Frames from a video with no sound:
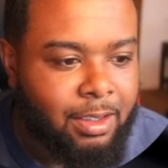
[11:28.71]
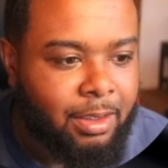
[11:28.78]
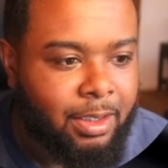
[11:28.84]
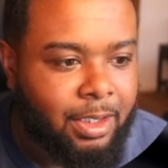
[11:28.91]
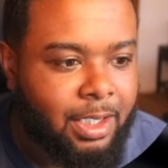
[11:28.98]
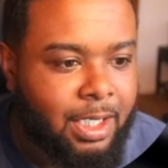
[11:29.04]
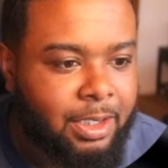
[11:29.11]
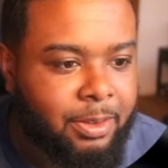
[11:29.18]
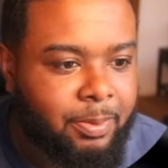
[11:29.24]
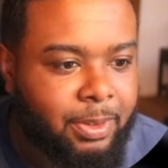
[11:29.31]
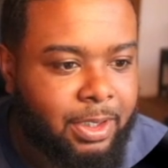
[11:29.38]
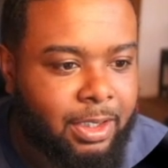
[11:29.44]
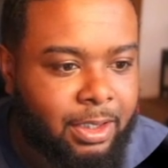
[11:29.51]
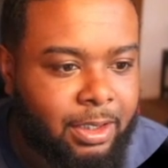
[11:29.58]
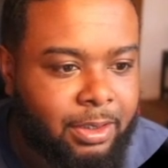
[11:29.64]
And that's
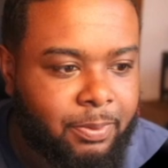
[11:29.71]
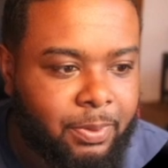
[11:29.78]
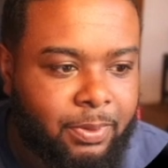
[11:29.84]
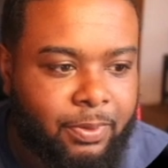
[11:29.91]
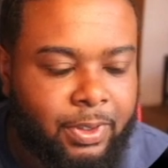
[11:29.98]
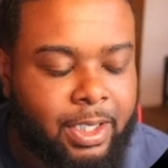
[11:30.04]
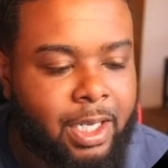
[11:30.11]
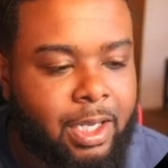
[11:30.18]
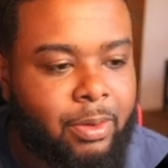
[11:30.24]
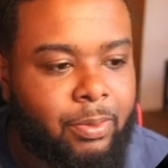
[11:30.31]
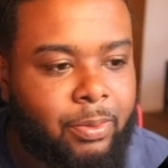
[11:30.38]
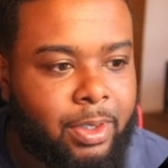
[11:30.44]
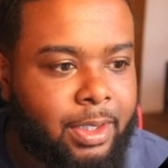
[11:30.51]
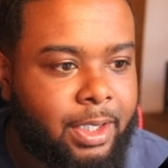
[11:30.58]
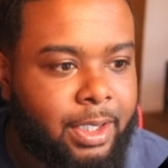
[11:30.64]
because we forgot
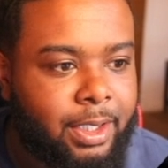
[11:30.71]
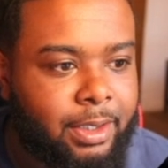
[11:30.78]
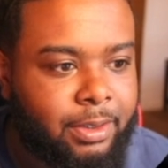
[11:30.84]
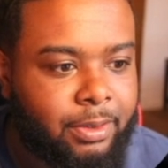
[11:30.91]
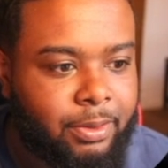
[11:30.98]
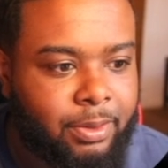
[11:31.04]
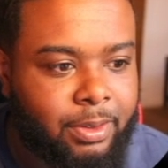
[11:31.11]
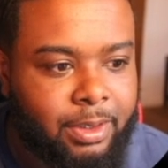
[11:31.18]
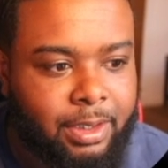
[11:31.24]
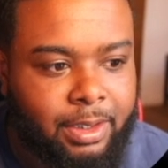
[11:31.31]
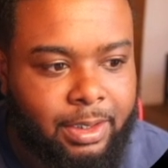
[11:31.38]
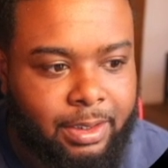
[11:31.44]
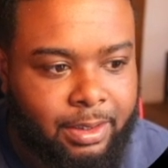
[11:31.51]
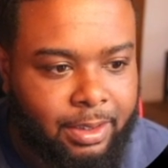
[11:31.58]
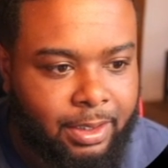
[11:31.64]
one thing. So on
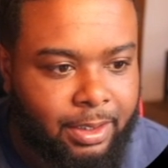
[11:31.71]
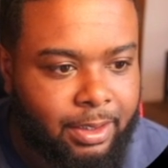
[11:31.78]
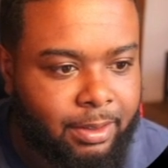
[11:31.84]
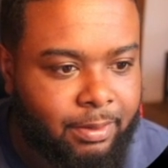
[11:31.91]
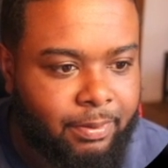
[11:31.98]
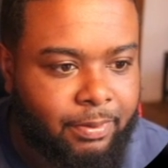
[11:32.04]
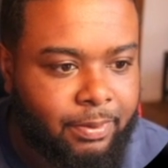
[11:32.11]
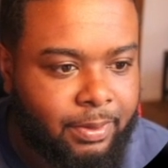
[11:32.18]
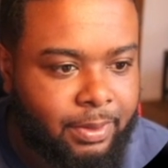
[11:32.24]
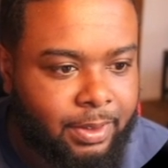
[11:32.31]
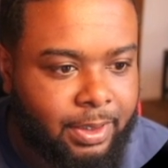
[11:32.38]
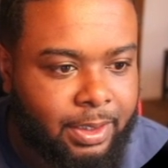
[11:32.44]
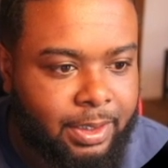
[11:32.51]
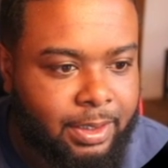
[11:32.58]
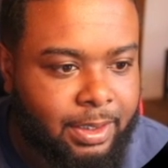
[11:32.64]
this div,
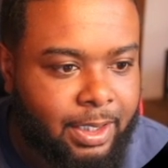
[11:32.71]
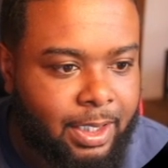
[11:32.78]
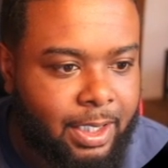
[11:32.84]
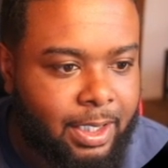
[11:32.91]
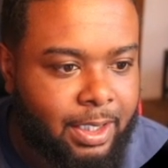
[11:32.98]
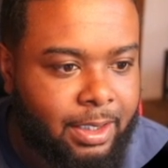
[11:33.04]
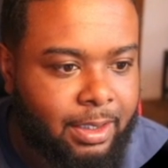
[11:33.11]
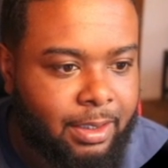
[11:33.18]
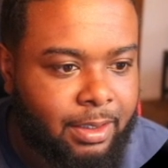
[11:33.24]
still inside